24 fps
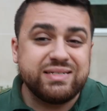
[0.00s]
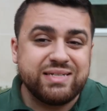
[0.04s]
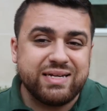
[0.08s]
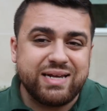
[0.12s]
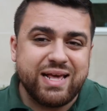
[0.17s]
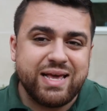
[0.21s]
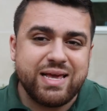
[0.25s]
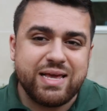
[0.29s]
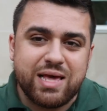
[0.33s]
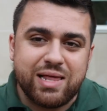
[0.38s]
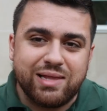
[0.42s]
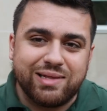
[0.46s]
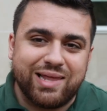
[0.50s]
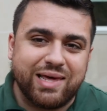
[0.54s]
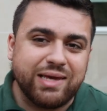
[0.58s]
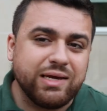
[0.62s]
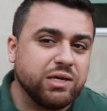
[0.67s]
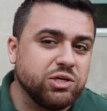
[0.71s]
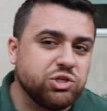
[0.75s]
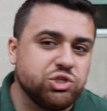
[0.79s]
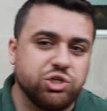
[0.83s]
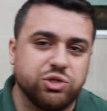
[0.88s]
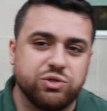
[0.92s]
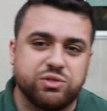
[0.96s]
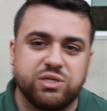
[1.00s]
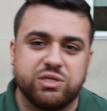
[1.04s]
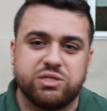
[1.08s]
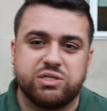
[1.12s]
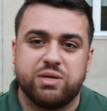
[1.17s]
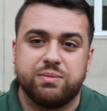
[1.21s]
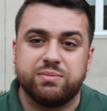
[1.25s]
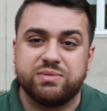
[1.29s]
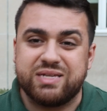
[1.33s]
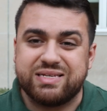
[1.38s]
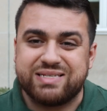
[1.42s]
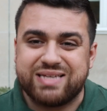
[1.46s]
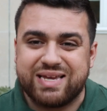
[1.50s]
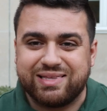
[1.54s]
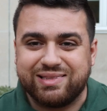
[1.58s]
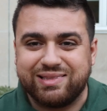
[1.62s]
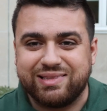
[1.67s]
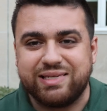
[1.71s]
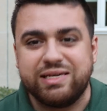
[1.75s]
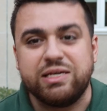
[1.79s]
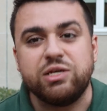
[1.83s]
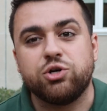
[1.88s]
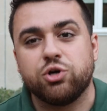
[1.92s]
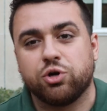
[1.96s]
And today, Leica Geosystems is a
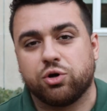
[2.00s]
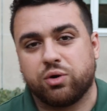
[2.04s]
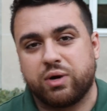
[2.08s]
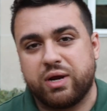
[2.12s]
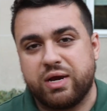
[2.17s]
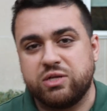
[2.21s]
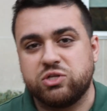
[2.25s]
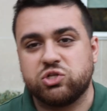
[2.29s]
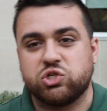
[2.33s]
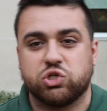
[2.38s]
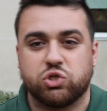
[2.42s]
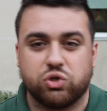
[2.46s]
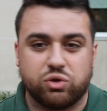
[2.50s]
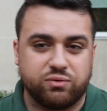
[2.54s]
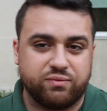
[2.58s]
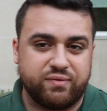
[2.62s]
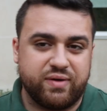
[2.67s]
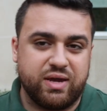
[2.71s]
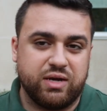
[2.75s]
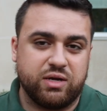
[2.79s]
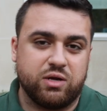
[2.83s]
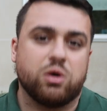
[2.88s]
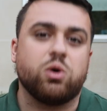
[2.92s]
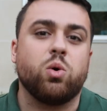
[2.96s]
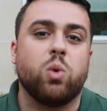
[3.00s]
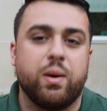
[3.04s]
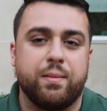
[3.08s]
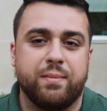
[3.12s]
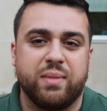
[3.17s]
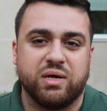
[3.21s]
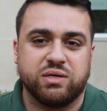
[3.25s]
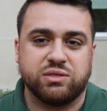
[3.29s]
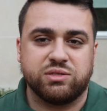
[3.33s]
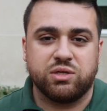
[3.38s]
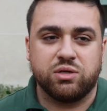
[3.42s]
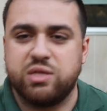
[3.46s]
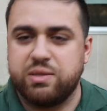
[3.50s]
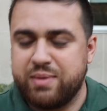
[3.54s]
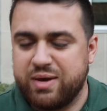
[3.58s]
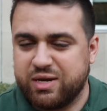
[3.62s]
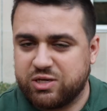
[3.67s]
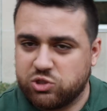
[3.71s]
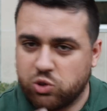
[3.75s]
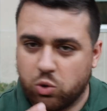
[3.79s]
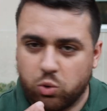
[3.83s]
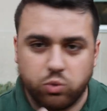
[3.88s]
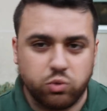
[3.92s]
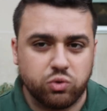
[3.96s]
leader in surveying equipment. They
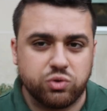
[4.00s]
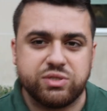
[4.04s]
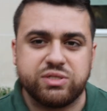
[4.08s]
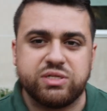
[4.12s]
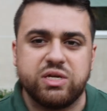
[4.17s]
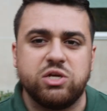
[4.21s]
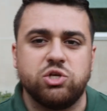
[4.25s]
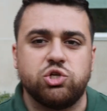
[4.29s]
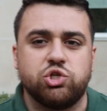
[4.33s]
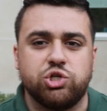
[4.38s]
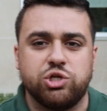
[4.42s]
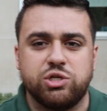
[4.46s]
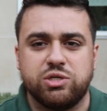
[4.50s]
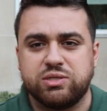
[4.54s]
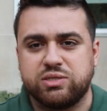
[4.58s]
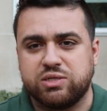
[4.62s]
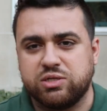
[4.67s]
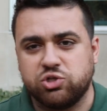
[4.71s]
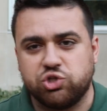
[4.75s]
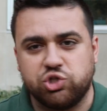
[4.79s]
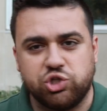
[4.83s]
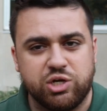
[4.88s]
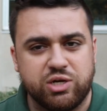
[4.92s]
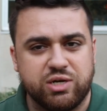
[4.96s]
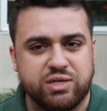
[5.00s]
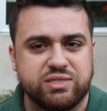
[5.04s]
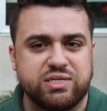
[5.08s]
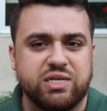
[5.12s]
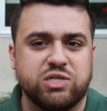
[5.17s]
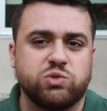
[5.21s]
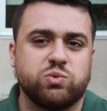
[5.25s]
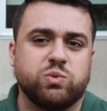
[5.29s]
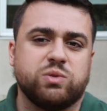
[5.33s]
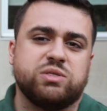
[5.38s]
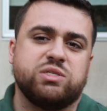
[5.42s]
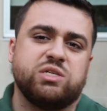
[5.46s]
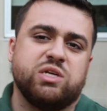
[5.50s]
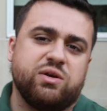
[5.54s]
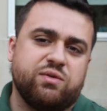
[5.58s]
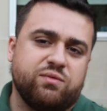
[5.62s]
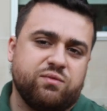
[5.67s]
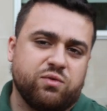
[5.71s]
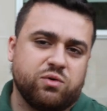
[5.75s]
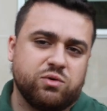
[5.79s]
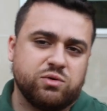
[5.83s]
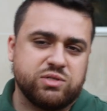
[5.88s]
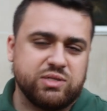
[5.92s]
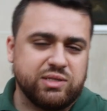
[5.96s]
make total stations and G N S S
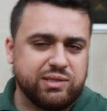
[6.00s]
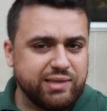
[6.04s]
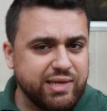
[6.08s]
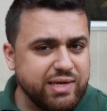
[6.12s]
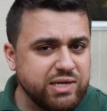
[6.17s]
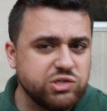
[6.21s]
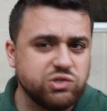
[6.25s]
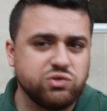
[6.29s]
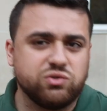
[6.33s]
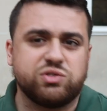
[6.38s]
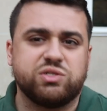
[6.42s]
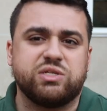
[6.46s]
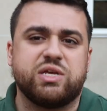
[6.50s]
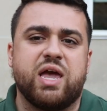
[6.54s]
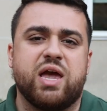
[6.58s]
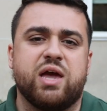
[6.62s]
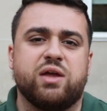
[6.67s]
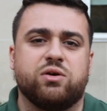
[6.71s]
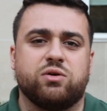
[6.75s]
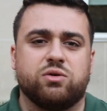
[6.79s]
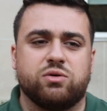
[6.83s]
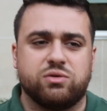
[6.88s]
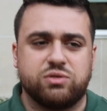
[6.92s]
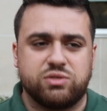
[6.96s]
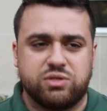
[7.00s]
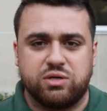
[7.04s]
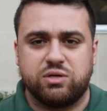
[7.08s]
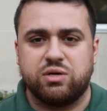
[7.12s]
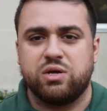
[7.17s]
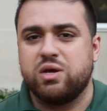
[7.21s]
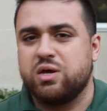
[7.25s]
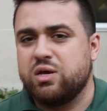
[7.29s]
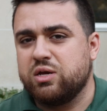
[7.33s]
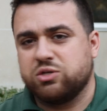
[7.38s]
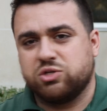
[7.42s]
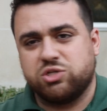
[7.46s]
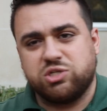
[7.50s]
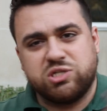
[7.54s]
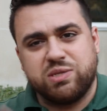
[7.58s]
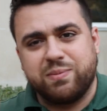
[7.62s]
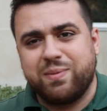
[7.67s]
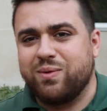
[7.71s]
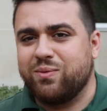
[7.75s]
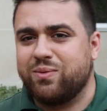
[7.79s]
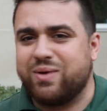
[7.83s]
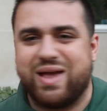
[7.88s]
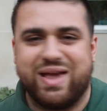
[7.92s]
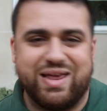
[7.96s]
receivers and laser scanners and just
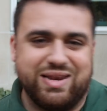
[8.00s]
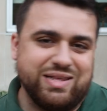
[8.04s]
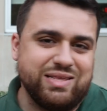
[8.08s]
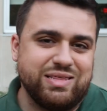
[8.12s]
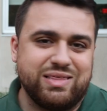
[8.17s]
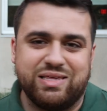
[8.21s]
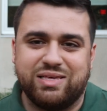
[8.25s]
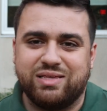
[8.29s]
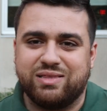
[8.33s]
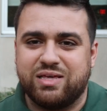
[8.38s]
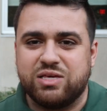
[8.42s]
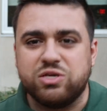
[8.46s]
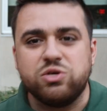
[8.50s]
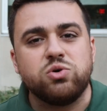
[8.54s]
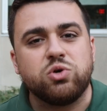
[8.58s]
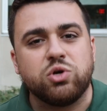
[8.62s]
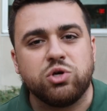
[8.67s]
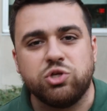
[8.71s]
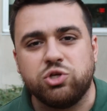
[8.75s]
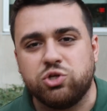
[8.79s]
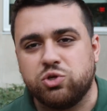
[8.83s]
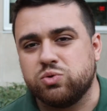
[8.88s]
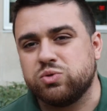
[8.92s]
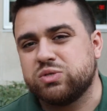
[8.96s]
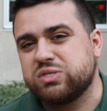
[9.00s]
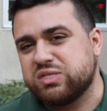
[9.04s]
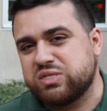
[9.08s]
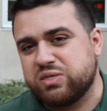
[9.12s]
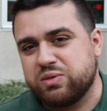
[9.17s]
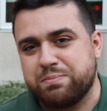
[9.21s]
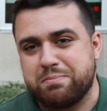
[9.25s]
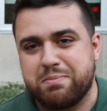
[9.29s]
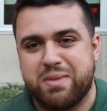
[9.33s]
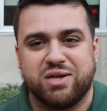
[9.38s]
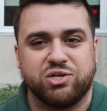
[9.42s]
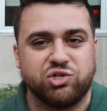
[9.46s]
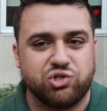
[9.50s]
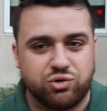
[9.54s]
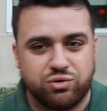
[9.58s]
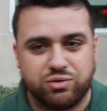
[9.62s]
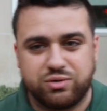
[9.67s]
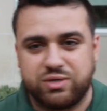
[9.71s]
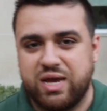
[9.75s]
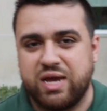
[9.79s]
about anything that you can use to measure